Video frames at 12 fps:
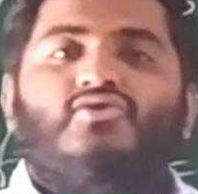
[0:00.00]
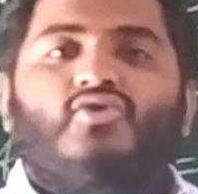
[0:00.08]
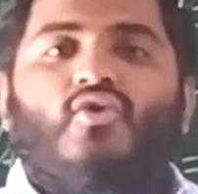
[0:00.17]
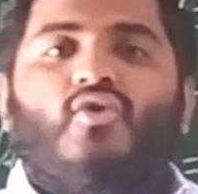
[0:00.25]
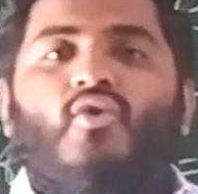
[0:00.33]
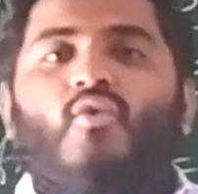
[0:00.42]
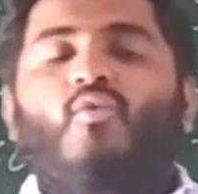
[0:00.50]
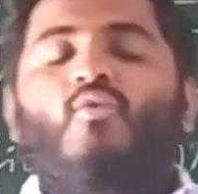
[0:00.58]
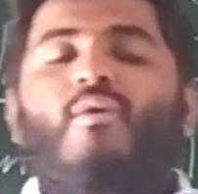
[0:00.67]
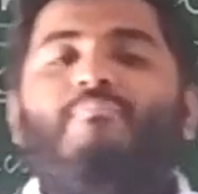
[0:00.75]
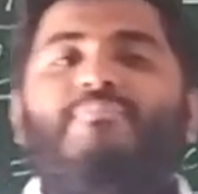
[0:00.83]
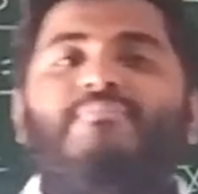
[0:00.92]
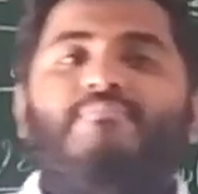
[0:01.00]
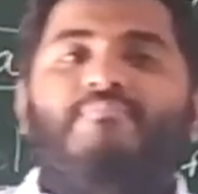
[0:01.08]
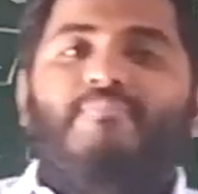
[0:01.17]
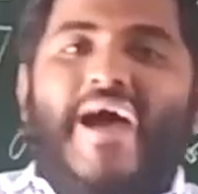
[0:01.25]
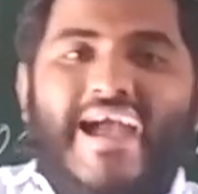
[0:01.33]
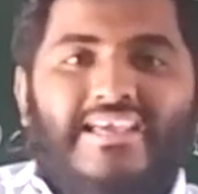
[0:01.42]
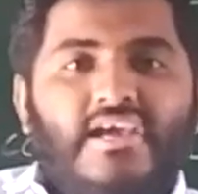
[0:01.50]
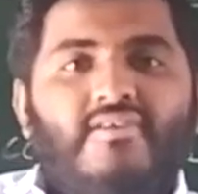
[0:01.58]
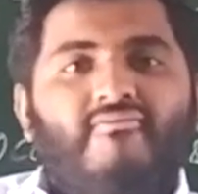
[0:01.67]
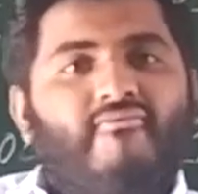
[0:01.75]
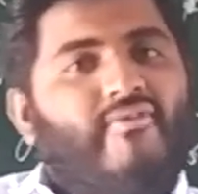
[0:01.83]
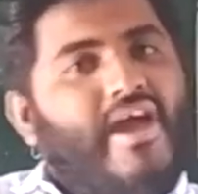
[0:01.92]
so
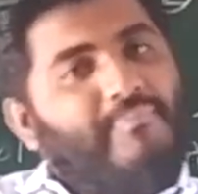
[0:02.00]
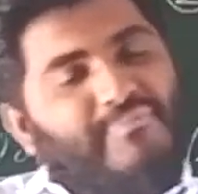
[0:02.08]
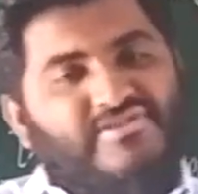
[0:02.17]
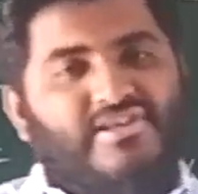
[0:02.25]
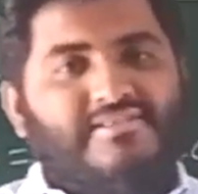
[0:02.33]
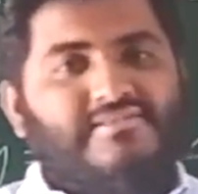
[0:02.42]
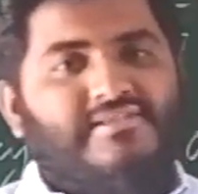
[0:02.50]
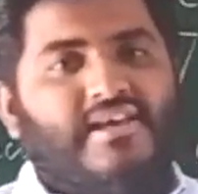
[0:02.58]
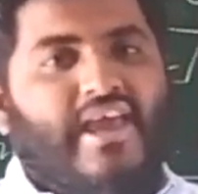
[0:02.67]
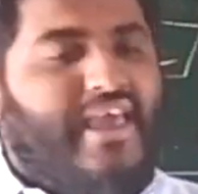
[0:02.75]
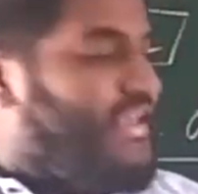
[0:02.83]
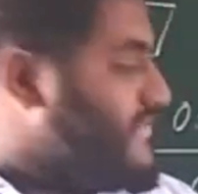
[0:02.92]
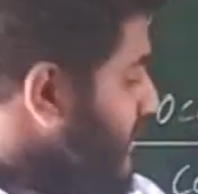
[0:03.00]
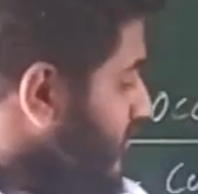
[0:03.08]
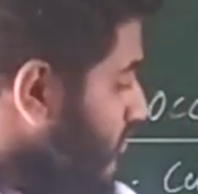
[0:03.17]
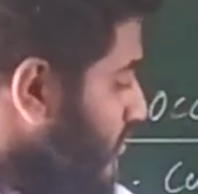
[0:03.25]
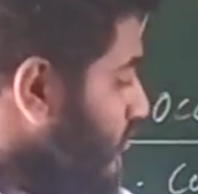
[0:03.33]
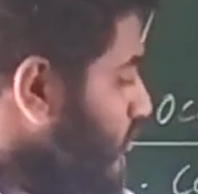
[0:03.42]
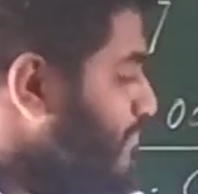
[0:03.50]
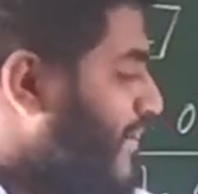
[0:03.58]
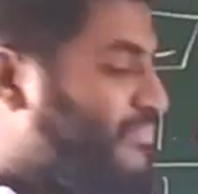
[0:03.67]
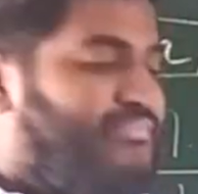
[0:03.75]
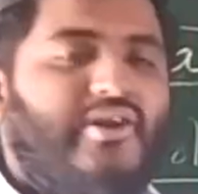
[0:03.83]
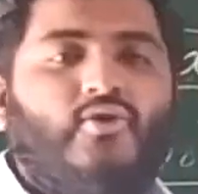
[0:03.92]
packing efficiency is equal to
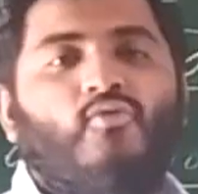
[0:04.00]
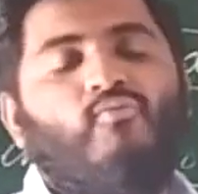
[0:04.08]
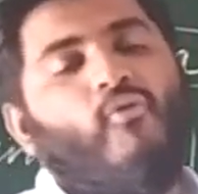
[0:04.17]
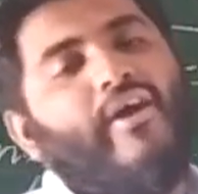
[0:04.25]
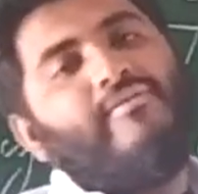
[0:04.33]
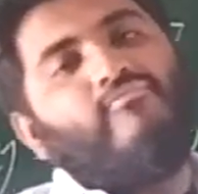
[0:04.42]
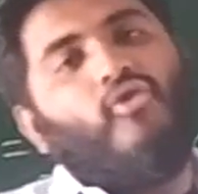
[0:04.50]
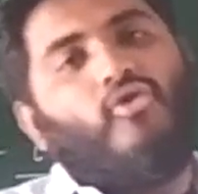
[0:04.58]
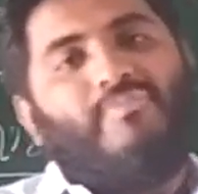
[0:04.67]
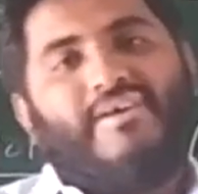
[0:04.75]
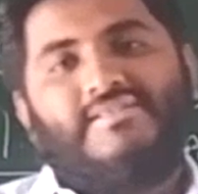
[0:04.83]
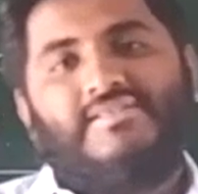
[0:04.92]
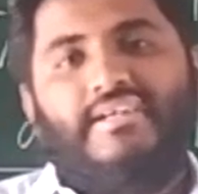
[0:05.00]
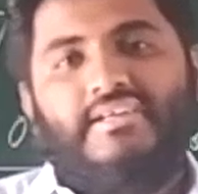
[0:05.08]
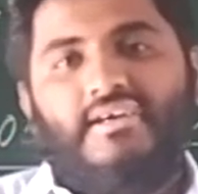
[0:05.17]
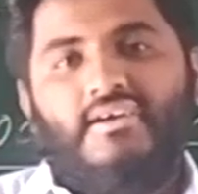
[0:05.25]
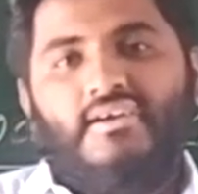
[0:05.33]
52.4%.